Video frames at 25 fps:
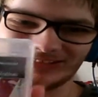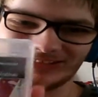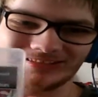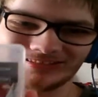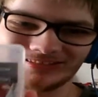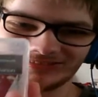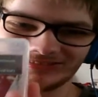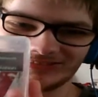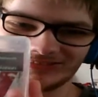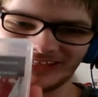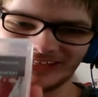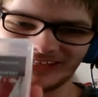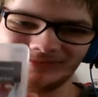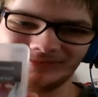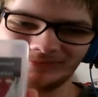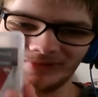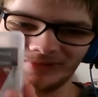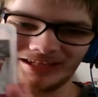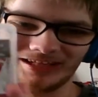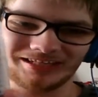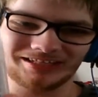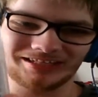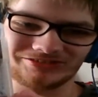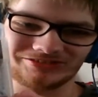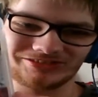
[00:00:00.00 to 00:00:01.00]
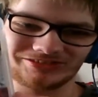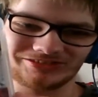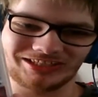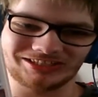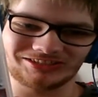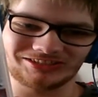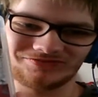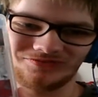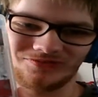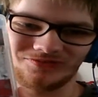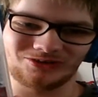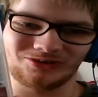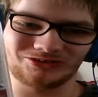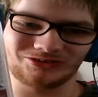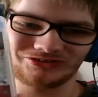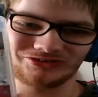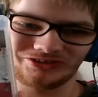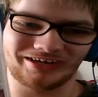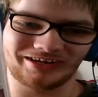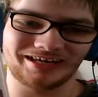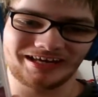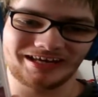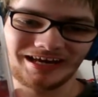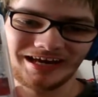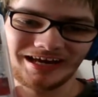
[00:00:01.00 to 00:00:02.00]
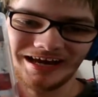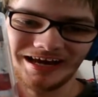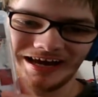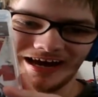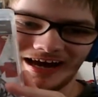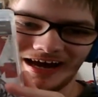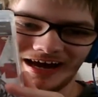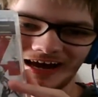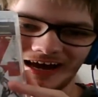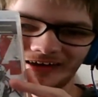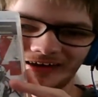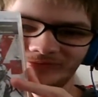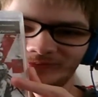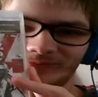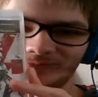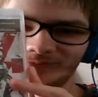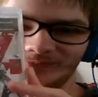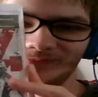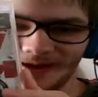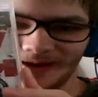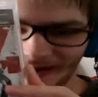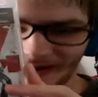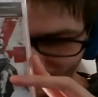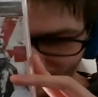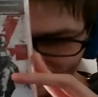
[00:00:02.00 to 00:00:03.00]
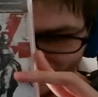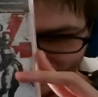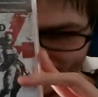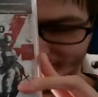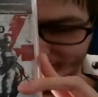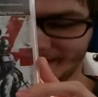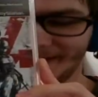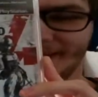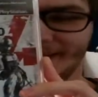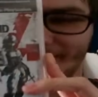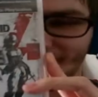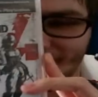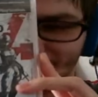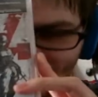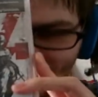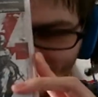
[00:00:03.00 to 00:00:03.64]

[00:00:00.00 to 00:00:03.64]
to understand Metal Gear Solid 4 story, I, I really,